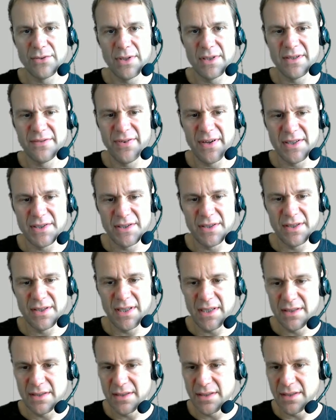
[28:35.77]
interface
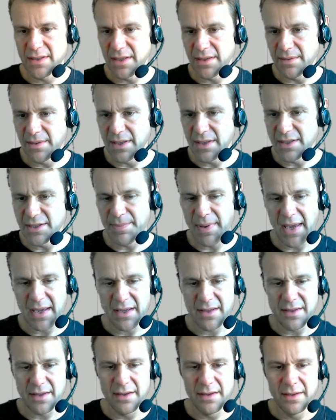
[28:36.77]
to the inspector.